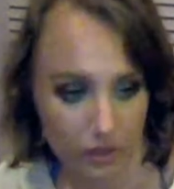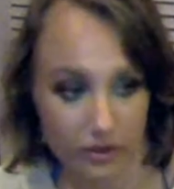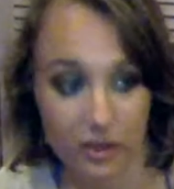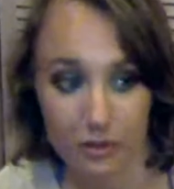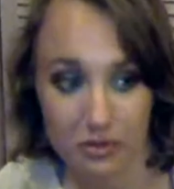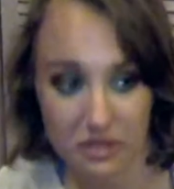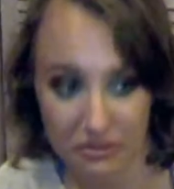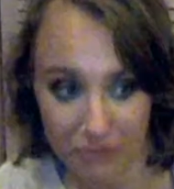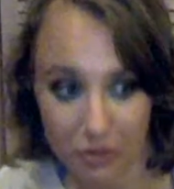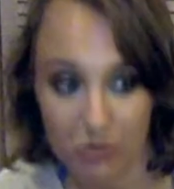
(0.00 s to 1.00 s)
think it was
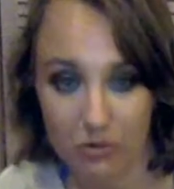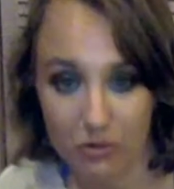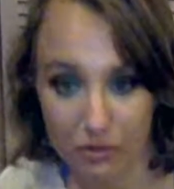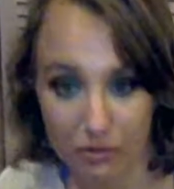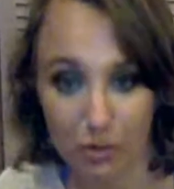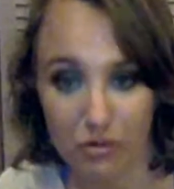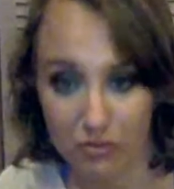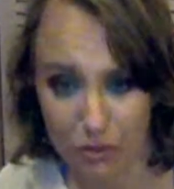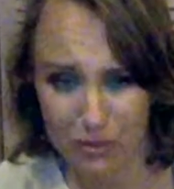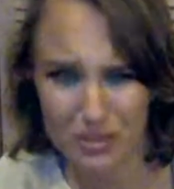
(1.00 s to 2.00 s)
their Photo
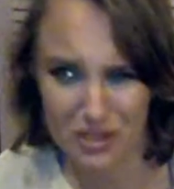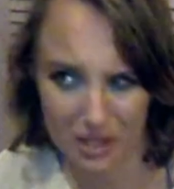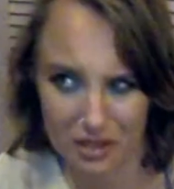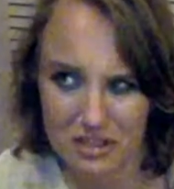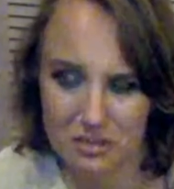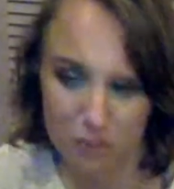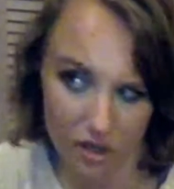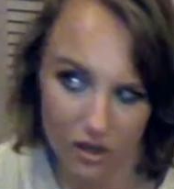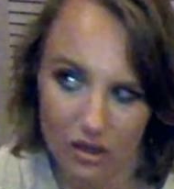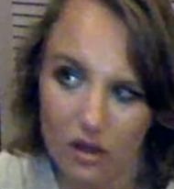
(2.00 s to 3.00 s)
Focus setting
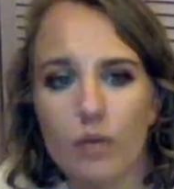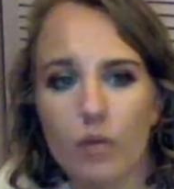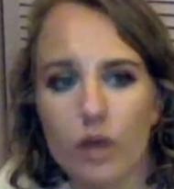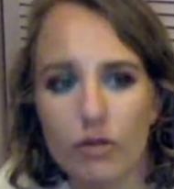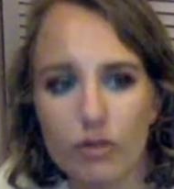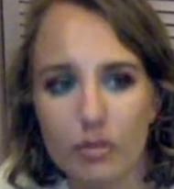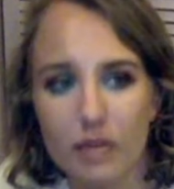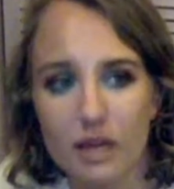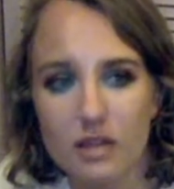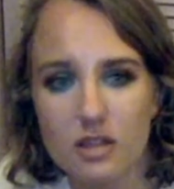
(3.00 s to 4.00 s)
spray. One from
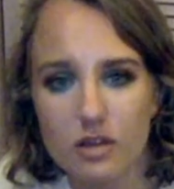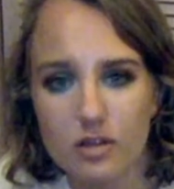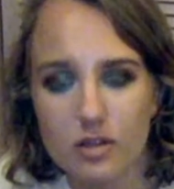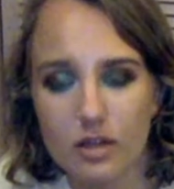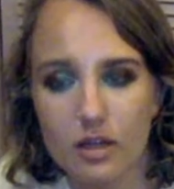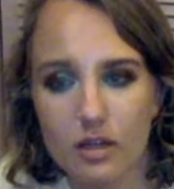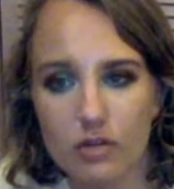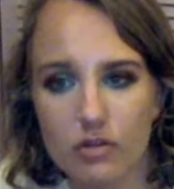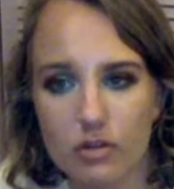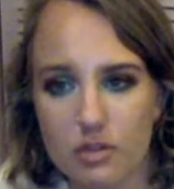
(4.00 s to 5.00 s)
NYX also that I
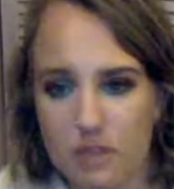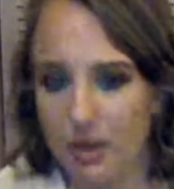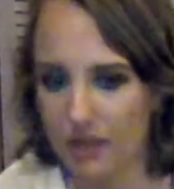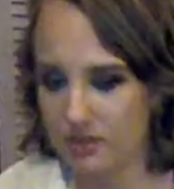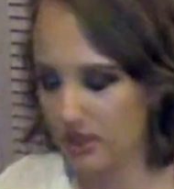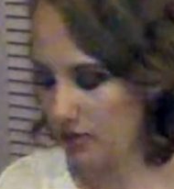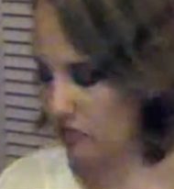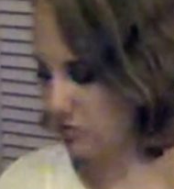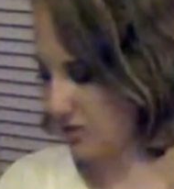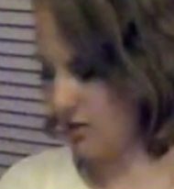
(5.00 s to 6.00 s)
used that was a matte setting
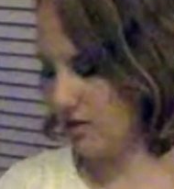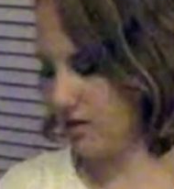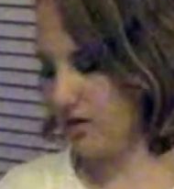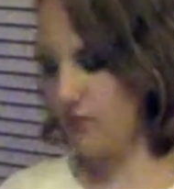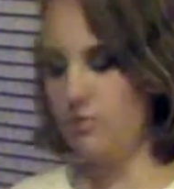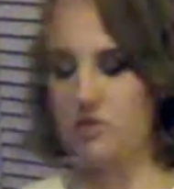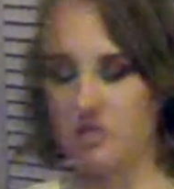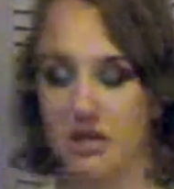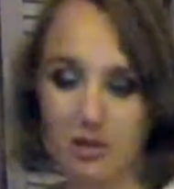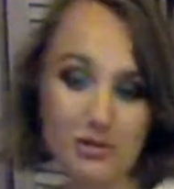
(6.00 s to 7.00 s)
spray, and I would
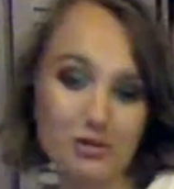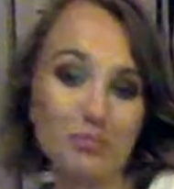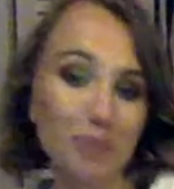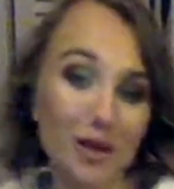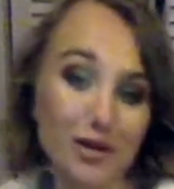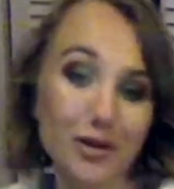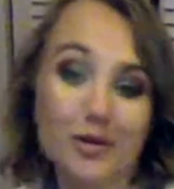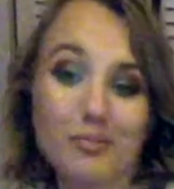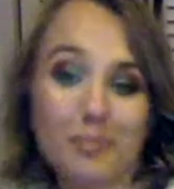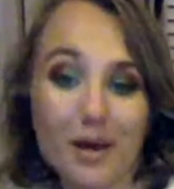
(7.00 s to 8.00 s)
say those are
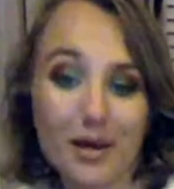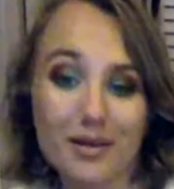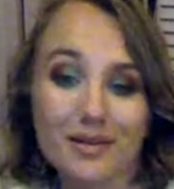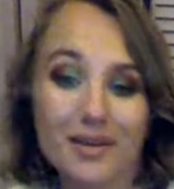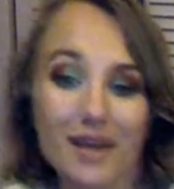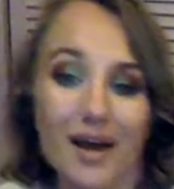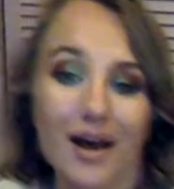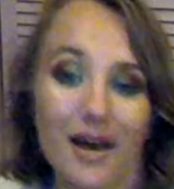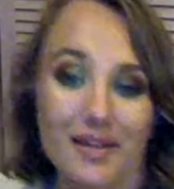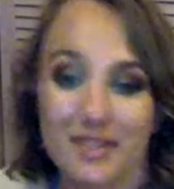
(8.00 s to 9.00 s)
better, but
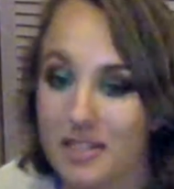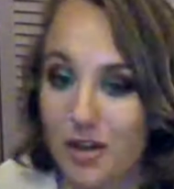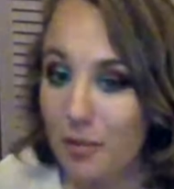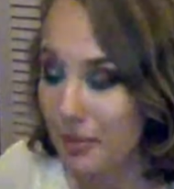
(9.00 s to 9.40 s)
these aren't